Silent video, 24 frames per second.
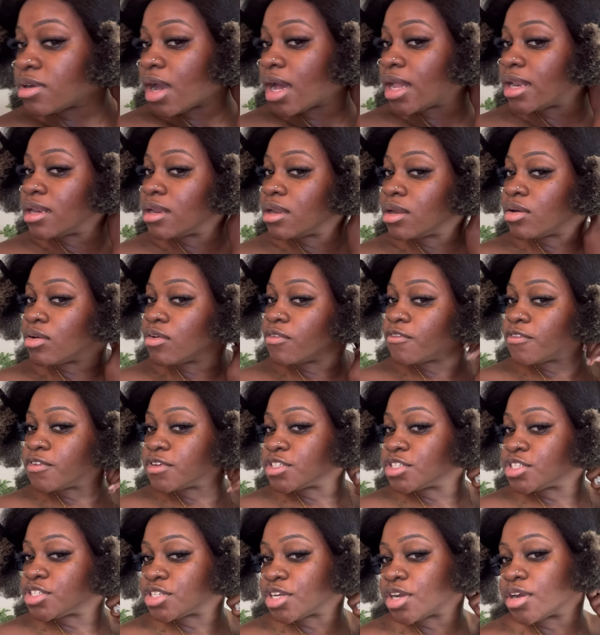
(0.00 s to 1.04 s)
I know for
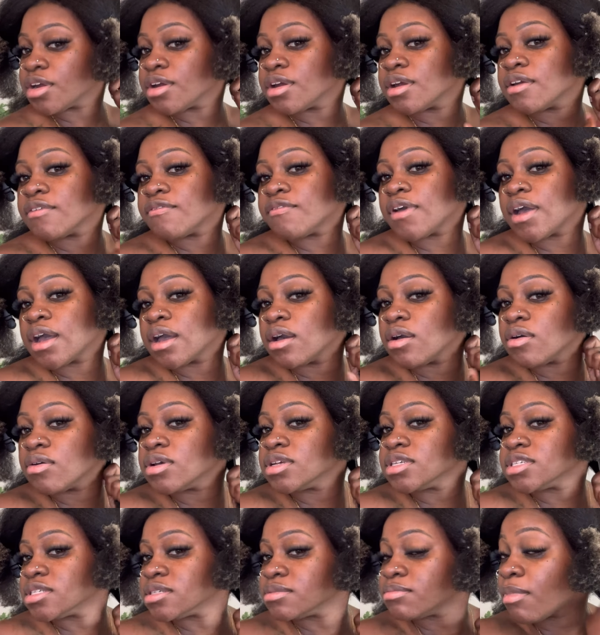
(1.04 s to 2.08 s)
sure if I go
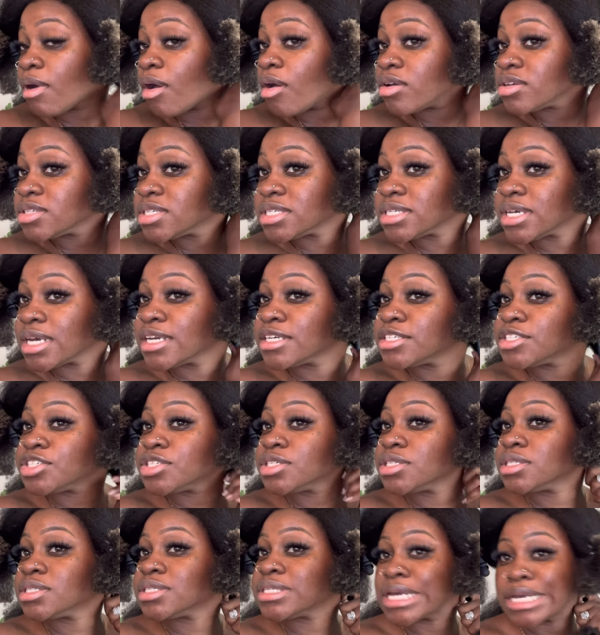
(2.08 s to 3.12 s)
in small
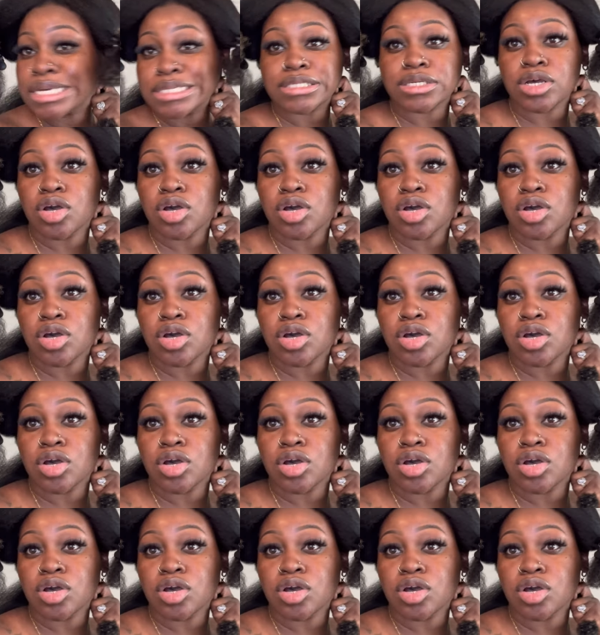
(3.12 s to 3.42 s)
sections, it's